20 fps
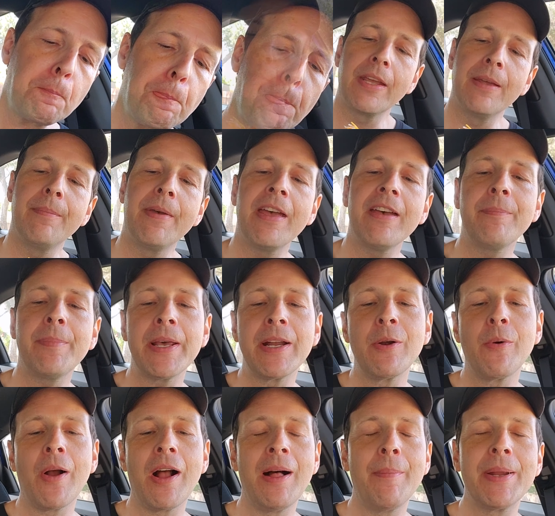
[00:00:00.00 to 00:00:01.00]
It may have been
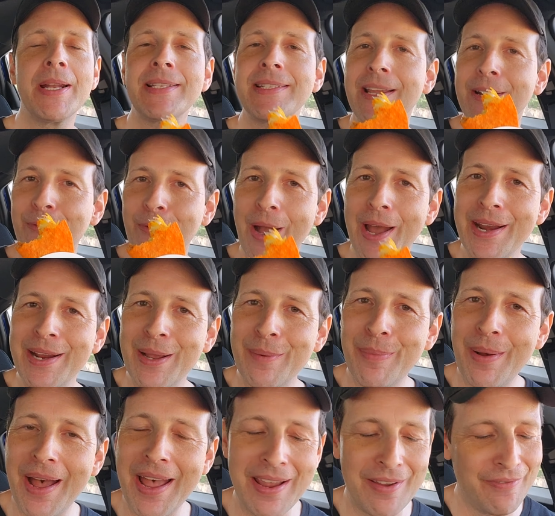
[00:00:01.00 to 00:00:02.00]
a while, but it's like riding a
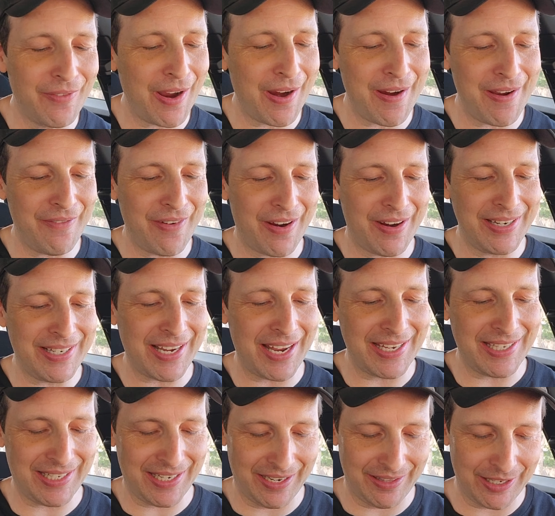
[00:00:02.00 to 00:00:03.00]
bike. Very, very
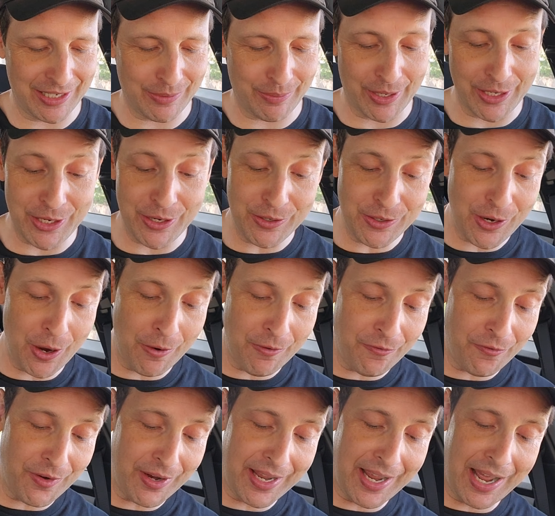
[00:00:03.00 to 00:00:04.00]
tasty on this one. You don't
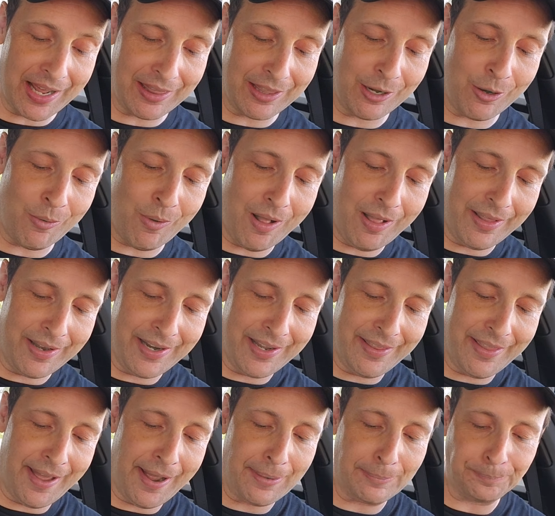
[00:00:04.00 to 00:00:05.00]
forget the quality
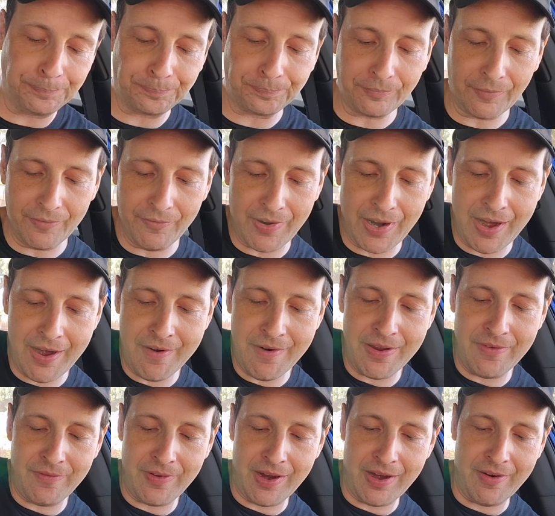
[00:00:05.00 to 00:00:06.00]
of that.
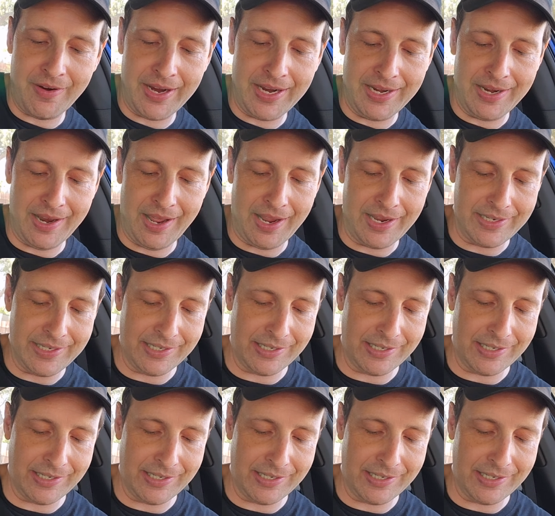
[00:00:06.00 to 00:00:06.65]
Very, very nice.